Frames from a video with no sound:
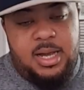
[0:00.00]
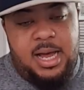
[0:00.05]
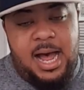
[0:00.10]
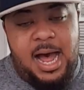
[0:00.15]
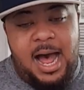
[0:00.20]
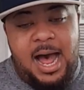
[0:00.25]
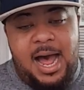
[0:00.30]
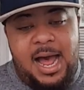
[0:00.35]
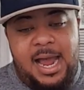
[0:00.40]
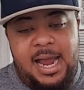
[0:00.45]

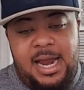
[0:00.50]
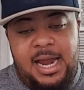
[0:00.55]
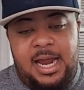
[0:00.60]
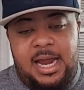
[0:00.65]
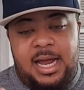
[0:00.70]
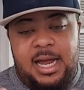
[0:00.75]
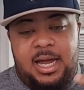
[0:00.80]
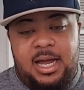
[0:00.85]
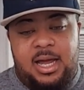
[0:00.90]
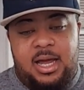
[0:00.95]
I
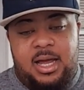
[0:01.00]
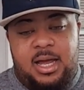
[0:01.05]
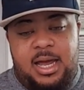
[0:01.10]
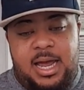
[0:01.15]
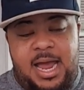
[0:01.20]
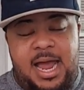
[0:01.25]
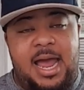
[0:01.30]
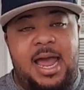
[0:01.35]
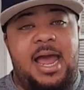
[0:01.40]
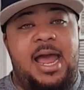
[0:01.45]

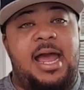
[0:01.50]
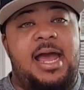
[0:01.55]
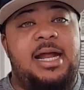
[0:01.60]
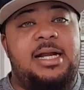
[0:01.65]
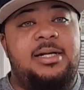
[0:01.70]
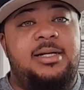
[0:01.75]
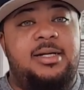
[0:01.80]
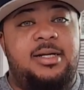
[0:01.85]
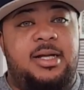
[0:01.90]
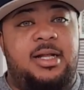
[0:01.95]

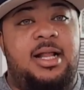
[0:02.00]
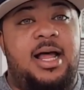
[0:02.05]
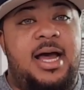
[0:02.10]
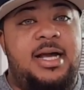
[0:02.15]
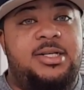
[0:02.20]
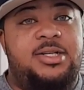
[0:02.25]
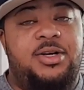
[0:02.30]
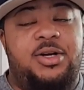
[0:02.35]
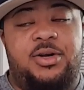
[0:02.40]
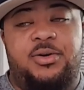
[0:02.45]
and
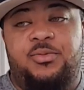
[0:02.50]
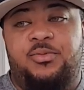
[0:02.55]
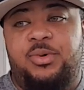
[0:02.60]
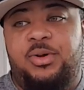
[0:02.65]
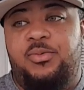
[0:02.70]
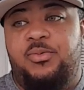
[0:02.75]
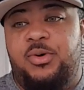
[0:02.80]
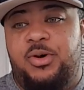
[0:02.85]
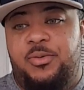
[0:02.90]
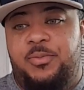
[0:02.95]
Elijah, we
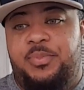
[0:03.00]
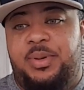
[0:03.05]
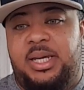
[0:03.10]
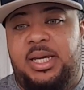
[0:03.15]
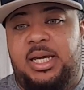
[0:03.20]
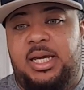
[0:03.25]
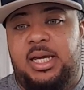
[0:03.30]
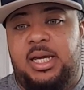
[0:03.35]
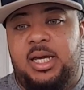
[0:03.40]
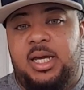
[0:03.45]
will
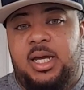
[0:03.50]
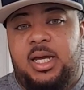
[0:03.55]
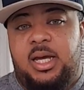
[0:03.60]
be